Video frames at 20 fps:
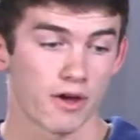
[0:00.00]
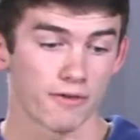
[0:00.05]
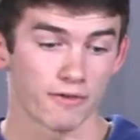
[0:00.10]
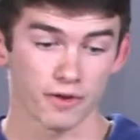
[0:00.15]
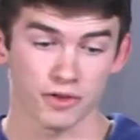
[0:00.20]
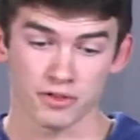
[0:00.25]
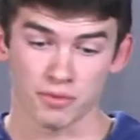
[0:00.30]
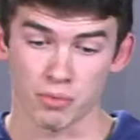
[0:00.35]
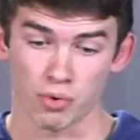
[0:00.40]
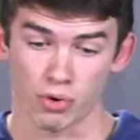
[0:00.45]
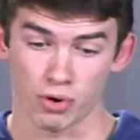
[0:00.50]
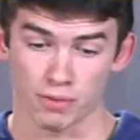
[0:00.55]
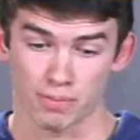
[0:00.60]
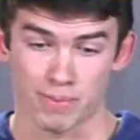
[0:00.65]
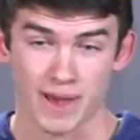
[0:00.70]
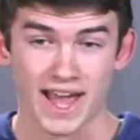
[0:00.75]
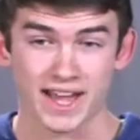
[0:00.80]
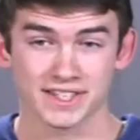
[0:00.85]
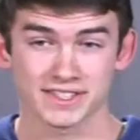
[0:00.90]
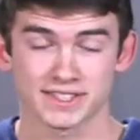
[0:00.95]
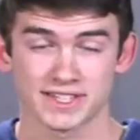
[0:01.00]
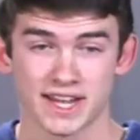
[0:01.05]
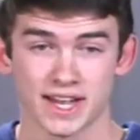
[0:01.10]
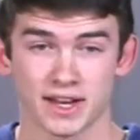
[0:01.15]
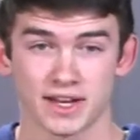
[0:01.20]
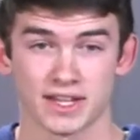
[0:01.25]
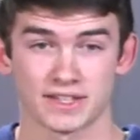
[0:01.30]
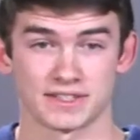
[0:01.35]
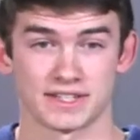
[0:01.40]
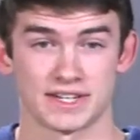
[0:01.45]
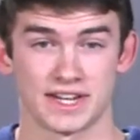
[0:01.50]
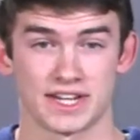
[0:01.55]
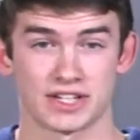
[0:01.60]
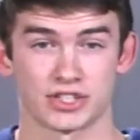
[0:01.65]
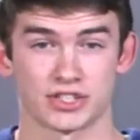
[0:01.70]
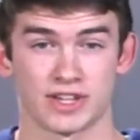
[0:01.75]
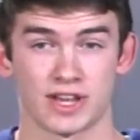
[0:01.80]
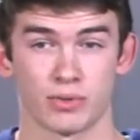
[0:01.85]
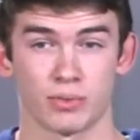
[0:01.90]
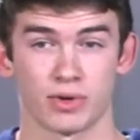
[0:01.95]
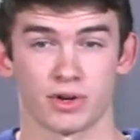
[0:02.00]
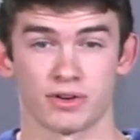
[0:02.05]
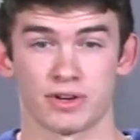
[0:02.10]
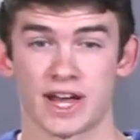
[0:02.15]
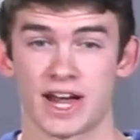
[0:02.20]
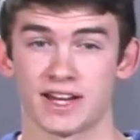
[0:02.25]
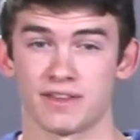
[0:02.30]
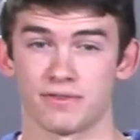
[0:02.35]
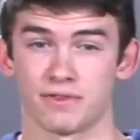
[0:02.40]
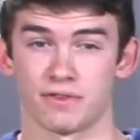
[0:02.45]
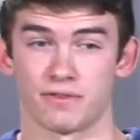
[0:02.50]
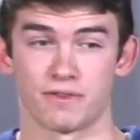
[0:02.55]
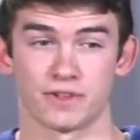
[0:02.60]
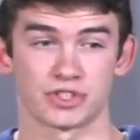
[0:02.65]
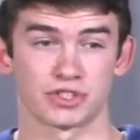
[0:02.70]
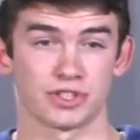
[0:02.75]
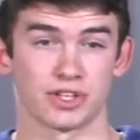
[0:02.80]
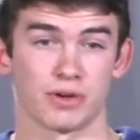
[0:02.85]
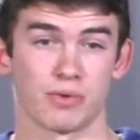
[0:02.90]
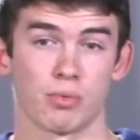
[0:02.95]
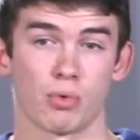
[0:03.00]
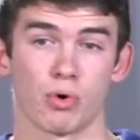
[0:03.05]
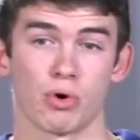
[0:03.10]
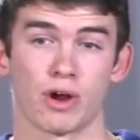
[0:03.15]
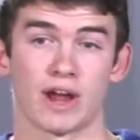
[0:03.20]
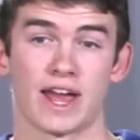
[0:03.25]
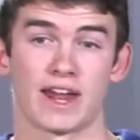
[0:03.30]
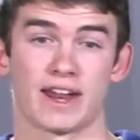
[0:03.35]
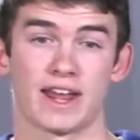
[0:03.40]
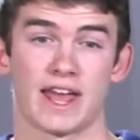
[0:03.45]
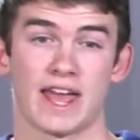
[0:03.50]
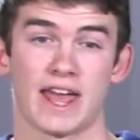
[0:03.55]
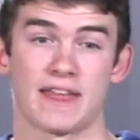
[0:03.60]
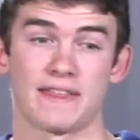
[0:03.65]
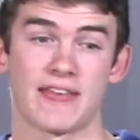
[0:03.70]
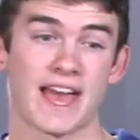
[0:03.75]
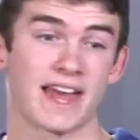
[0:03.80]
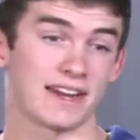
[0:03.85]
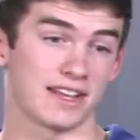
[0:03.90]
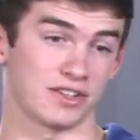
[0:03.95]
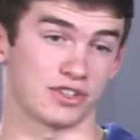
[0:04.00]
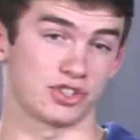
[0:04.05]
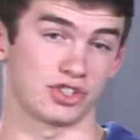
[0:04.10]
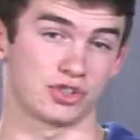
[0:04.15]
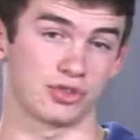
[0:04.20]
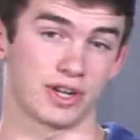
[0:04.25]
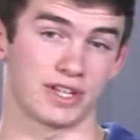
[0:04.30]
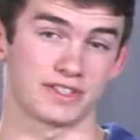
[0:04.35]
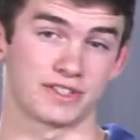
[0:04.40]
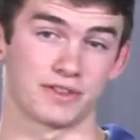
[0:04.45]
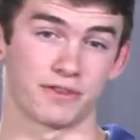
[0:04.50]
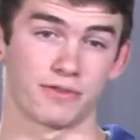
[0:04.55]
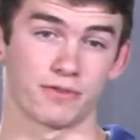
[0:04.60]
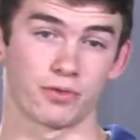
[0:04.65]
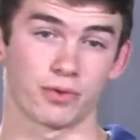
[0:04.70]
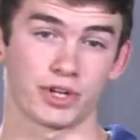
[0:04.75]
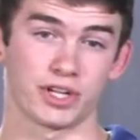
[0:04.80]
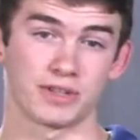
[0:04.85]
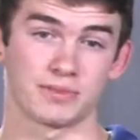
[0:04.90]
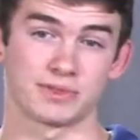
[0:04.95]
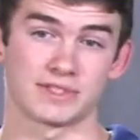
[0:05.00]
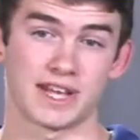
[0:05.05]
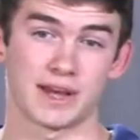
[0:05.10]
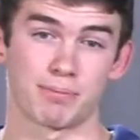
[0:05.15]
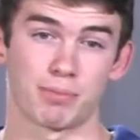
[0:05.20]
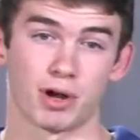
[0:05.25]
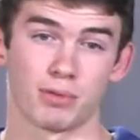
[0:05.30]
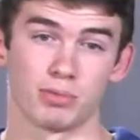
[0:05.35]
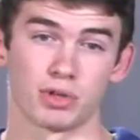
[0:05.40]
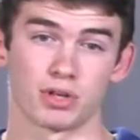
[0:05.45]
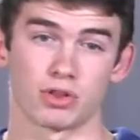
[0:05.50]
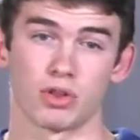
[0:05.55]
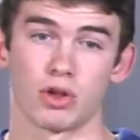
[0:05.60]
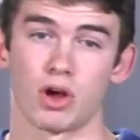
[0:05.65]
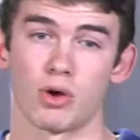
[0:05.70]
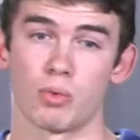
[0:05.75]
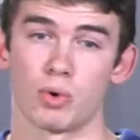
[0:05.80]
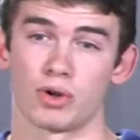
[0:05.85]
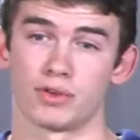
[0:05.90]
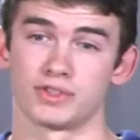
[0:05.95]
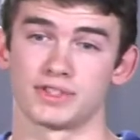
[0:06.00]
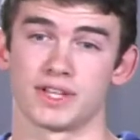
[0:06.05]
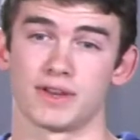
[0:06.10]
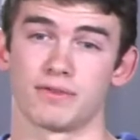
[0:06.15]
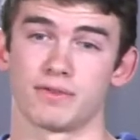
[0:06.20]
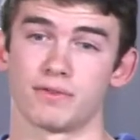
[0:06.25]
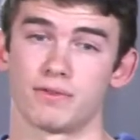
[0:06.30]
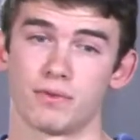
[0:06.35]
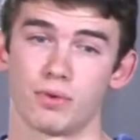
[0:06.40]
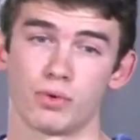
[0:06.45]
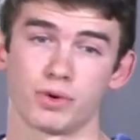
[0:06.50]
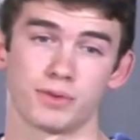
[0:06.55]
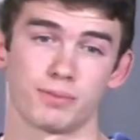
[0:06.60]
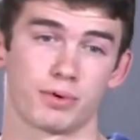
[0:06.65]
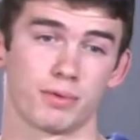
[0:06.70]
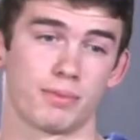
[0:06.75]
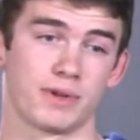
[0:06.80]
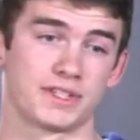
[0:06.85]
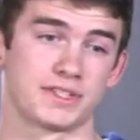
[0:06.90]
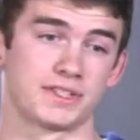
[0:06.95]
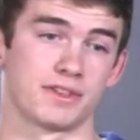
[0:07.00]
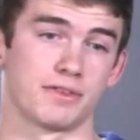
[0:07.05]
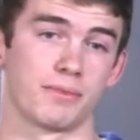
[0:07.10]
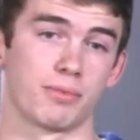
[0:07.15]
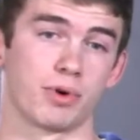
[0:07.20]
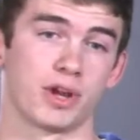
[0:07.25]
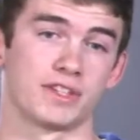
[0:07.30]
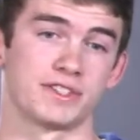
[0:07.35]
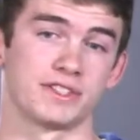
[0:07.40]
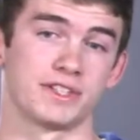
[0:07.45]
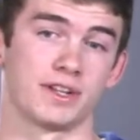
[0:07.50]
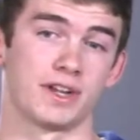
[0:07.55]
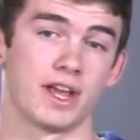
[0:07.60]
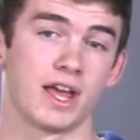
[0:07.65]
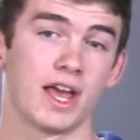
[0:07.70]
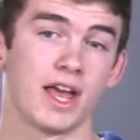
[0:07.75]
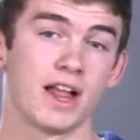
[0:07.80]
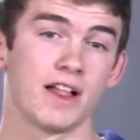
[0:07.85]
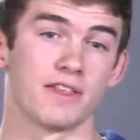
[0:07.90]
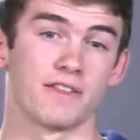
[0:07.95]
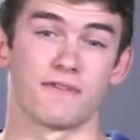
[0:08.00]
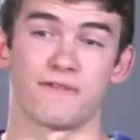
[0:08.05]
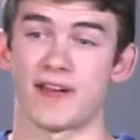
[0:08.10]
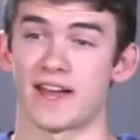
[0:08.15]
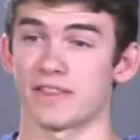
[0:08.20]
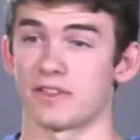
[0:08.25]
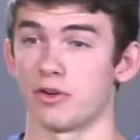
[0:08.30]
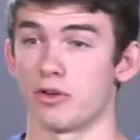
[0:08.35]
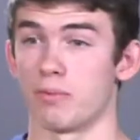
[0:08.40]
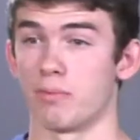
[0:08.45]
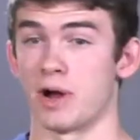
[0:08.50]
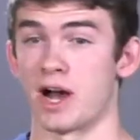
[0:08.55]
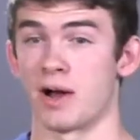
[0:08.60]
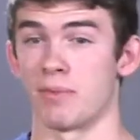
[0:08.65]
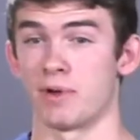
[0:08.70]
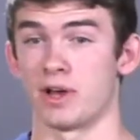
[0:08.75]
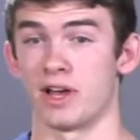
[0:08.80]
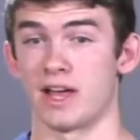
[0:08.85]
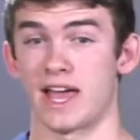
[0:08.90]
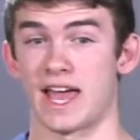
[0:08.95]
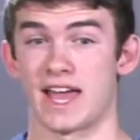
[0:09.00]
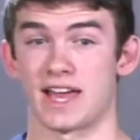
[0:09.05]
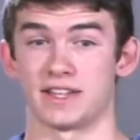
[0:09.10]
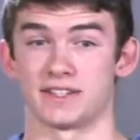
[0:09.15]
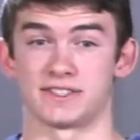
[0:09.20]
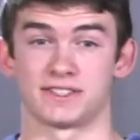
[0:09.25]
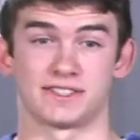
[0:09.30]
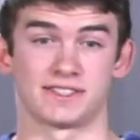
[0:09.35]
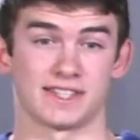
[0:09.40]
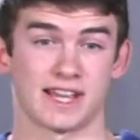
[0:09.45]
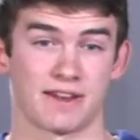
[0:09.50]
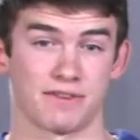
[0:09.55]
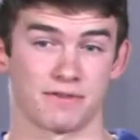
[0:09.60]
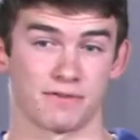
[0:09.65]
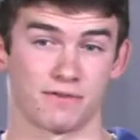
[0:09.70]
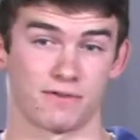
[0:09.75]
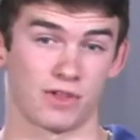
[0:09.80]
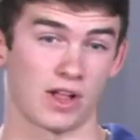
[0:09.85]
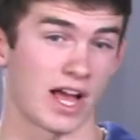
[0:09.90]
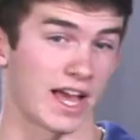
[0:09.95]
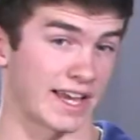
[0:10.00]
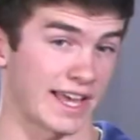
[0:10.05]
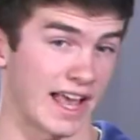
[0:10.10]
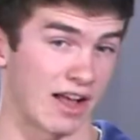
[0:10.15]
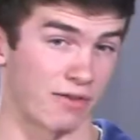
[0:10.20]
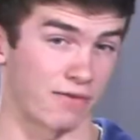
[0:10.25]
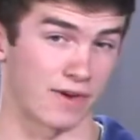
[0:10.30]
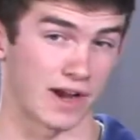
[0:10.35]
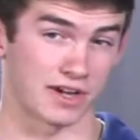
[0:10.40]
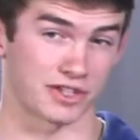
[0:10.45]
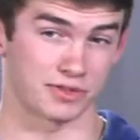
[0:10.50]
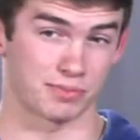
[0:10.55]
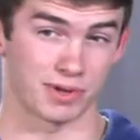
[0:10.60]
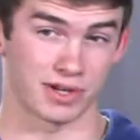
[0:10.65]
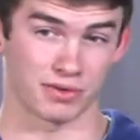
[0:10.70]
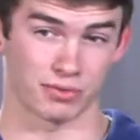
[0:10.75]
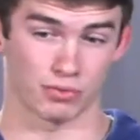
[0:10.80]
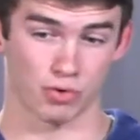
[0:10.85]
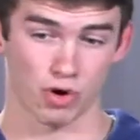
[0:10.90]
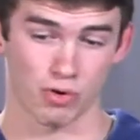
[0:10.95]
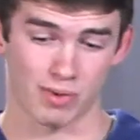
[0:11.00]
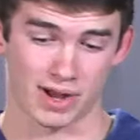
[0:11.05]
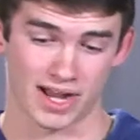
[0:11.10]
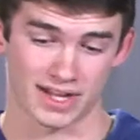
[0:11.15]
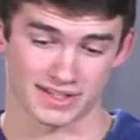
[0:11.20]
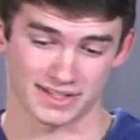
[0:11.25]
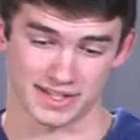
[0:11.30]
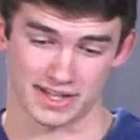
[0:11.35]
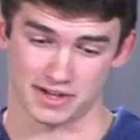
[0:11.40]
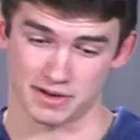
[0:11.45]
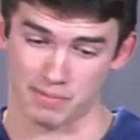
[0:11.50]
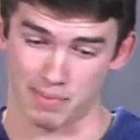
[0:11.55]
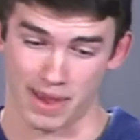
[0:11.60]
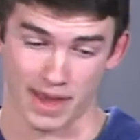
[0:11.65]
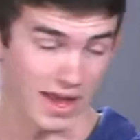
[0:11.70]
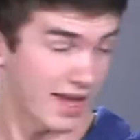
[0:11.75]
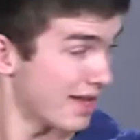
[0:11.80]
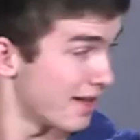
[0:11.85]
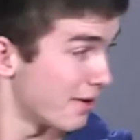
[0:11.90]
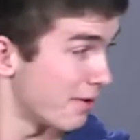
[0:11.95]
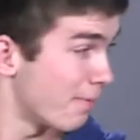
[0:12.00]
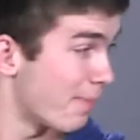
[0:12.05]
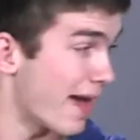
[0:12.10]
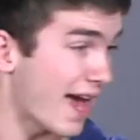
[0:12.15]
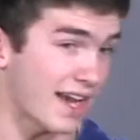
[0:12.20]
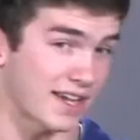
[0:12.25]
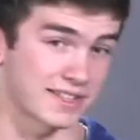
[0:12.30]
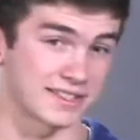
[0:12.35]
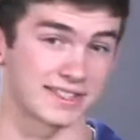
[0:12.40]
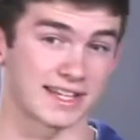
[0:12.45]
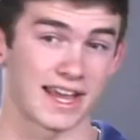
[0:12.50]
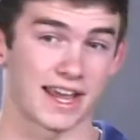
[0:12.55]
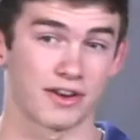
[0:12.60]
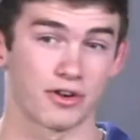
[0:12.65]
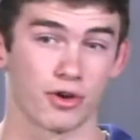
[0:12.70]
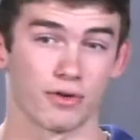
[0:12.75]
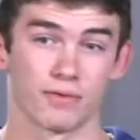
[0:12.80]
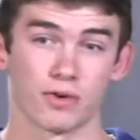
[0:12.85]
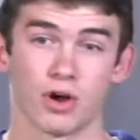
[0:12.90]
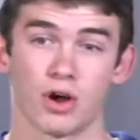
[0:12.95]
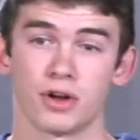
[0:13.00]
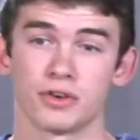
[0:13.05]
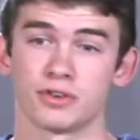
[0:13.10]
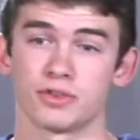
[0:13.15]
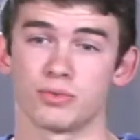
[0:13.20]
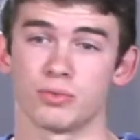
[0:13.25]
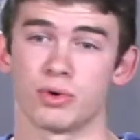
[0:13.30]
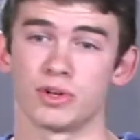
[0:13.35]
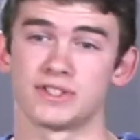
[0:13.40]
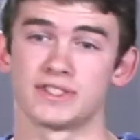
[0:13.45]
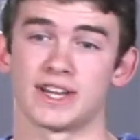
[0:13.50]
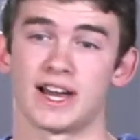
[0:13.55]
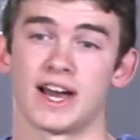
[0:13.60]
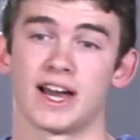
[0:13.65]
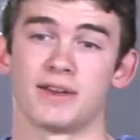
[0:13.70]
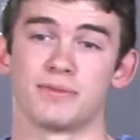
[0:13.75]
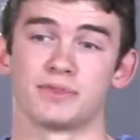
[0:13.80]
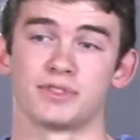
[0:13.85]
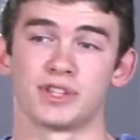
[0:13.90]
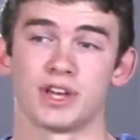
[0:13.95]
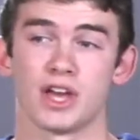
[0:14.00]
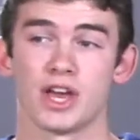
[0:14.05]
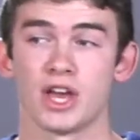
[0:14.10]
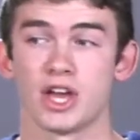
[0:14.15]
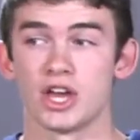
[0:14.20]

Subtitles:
Furthermore, Pakistan is a nation that we are not even officially at war at, and that illustrates the freedoms that Public Law 10740 permits to the president. The fact that Obama has sent flying hellfire-spitting robots into Pakistan over 101 times